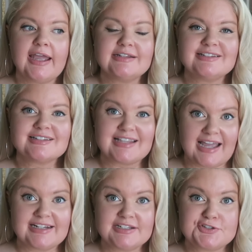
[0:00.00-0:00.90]
and
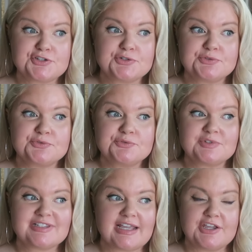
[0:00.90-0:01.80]
decided to
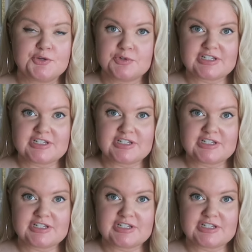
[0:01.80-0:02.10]
say you were